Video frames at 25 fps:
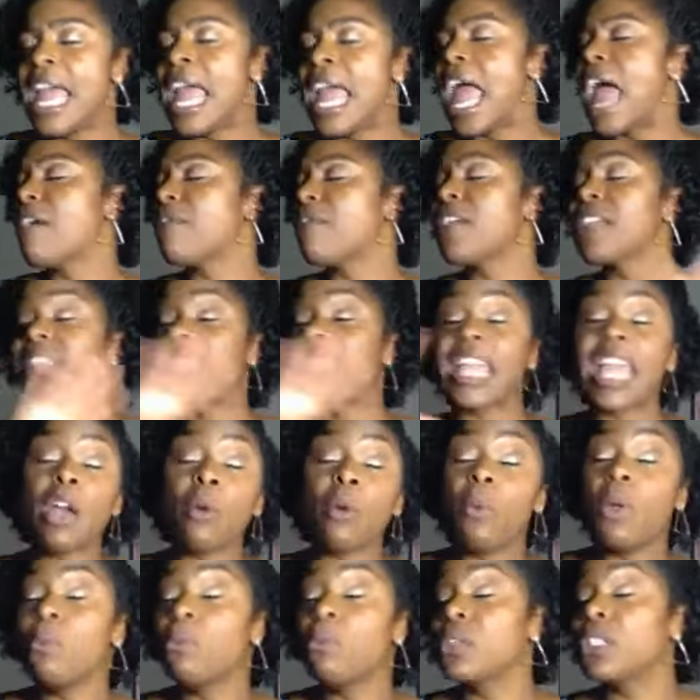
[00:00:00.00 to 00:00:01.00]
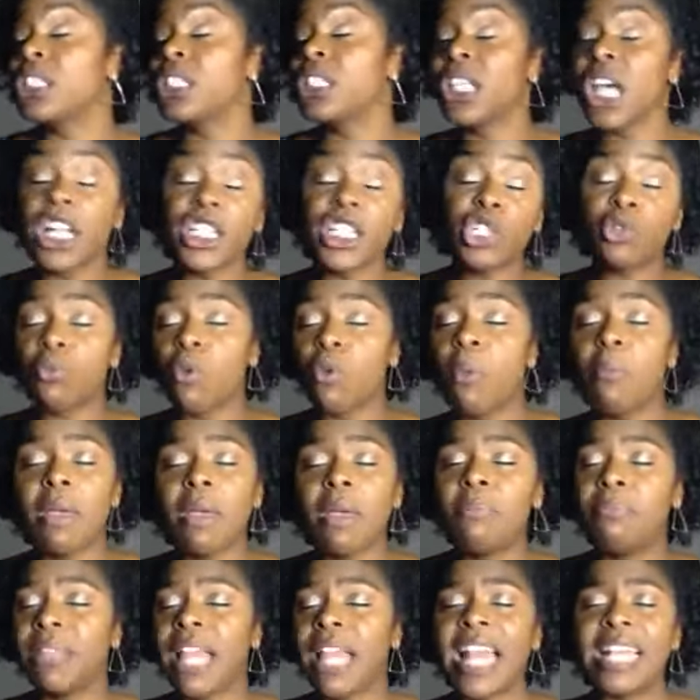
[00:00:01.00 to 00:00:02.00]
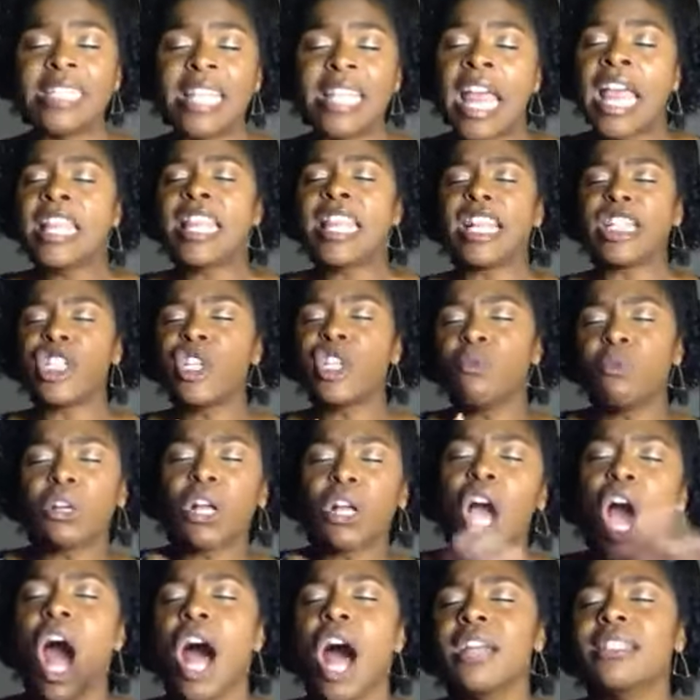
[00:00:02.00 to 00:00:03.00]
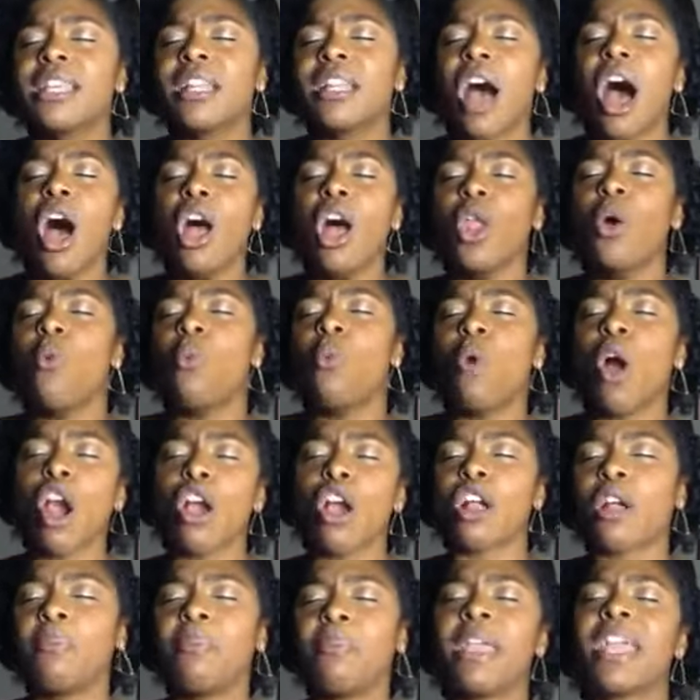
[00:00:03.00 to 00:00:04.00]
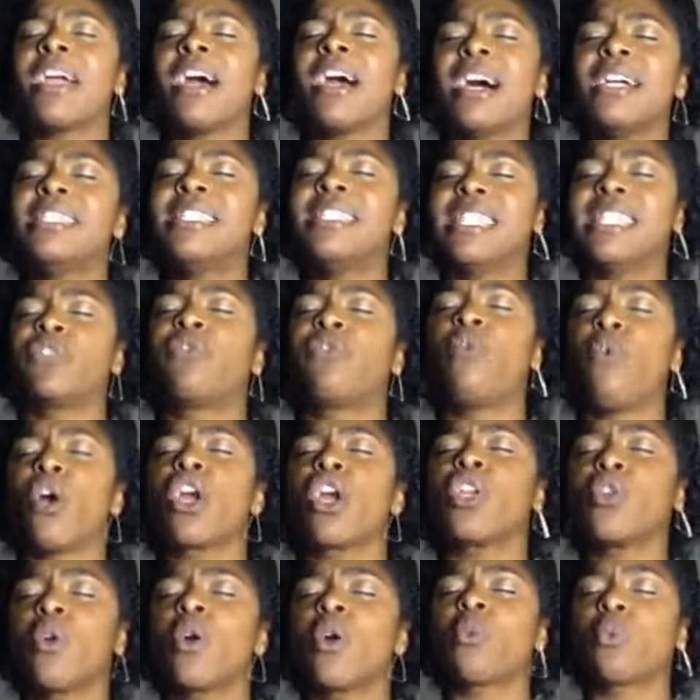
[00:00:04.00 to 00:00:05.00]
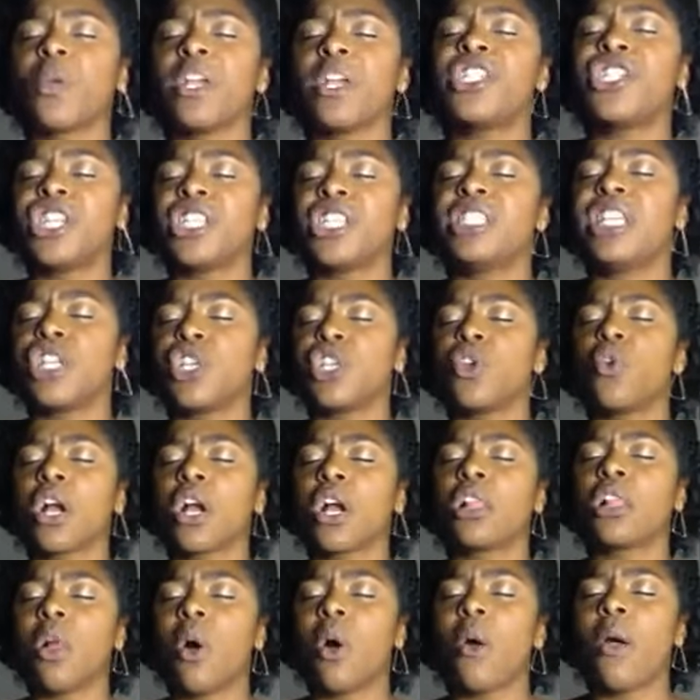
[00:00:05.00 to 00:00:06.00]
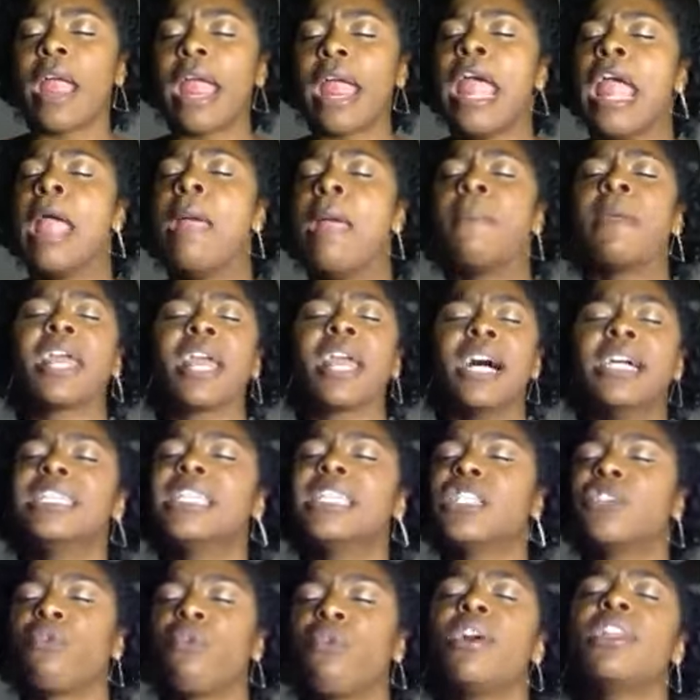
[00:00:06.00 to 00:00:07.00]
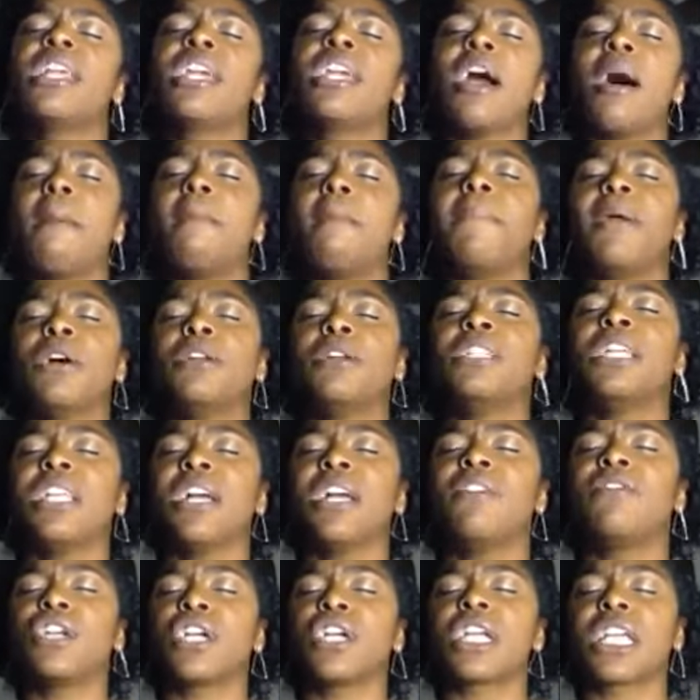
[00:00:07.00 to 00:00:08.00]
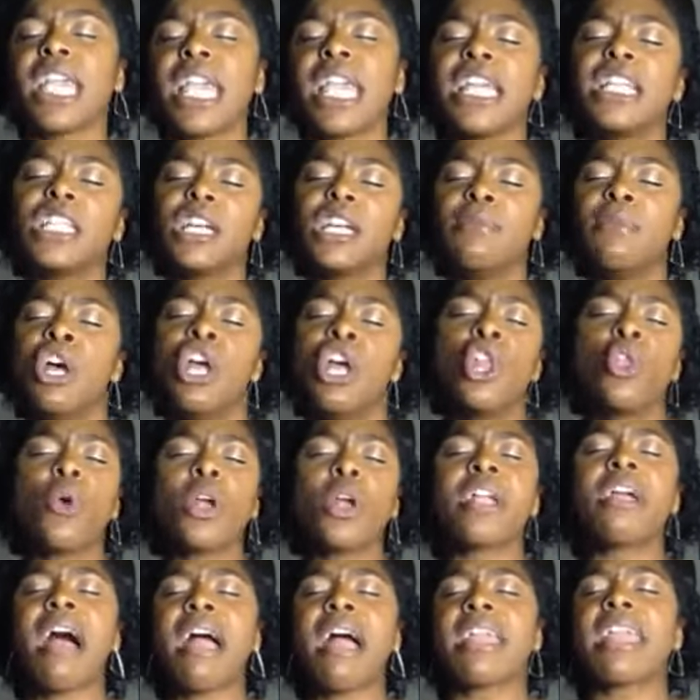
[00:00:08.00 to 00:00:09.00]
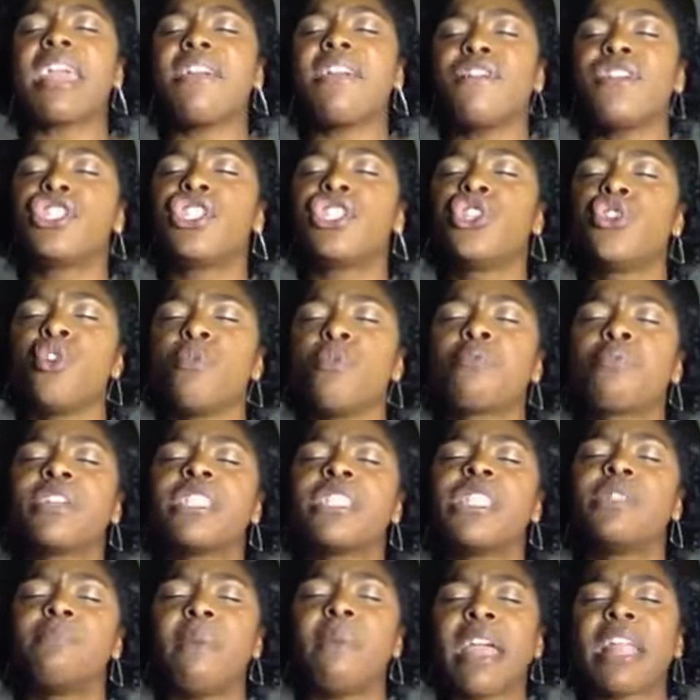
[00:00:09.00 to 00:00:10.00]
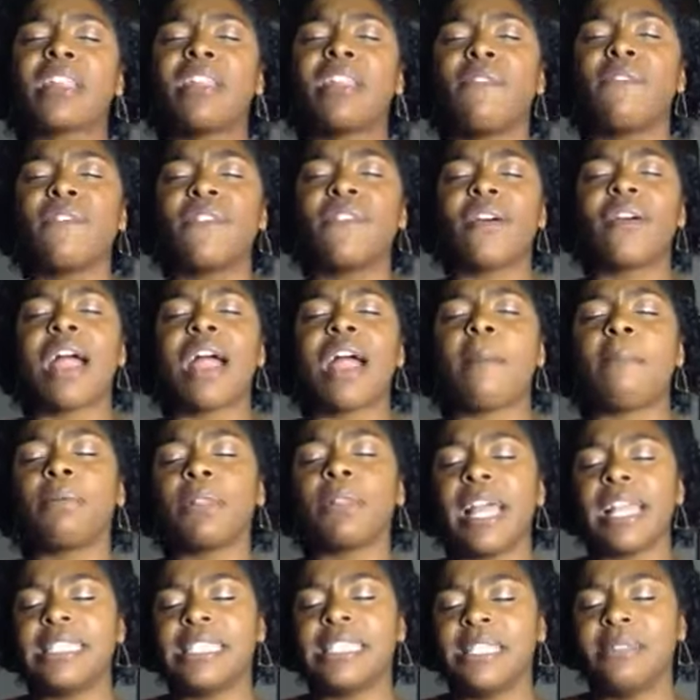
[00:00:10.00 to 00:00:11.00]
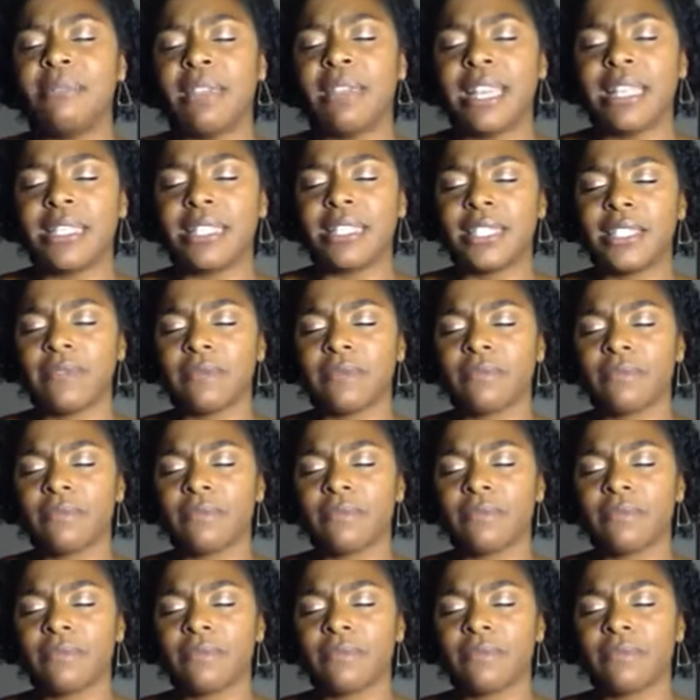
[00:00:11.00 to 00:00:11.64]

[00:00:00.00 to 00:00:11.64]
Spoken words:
Everything we will touch will be blessed, that you will cause it all to work because it's for your riches and your glory, because it's for the upbuilding of your kingdom. Lord God, give us new perspective for our placements,